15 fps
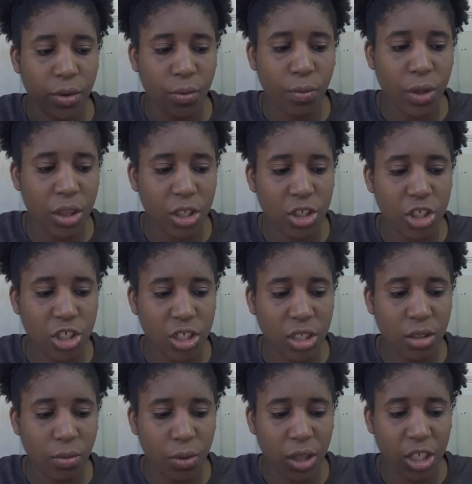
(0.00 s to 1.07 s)

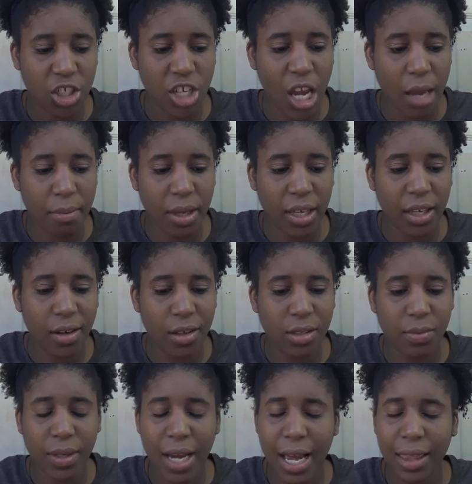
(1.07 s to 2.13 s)
with the shame and guilt,
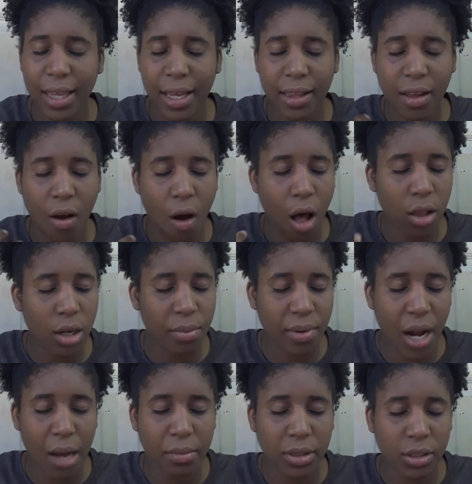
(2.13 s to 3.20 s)
we gotta let all our
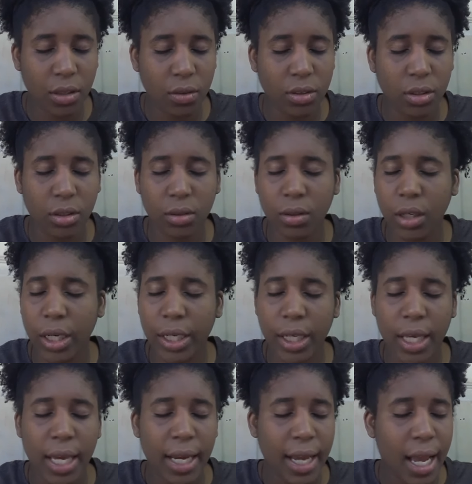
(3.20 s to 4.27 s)
problems go to the Lord.
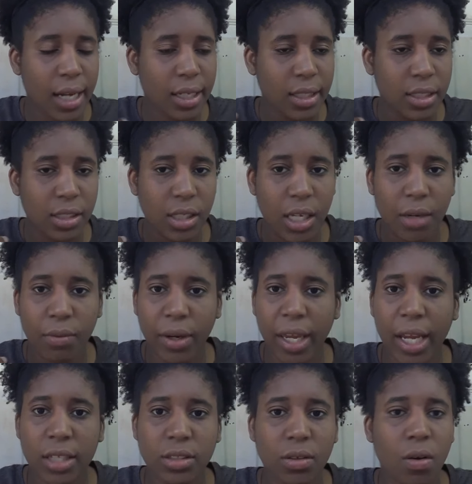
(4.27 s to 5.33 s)
God is, He will
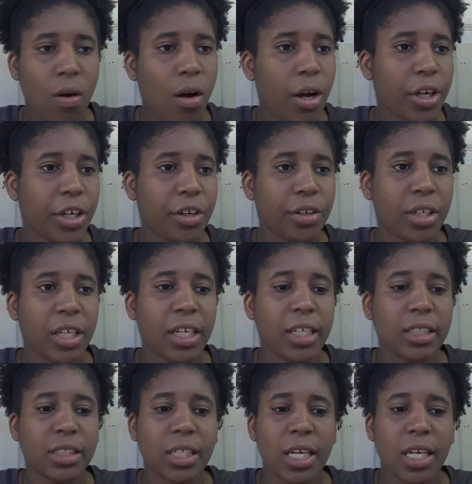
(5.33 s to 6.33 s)
answer all your needs.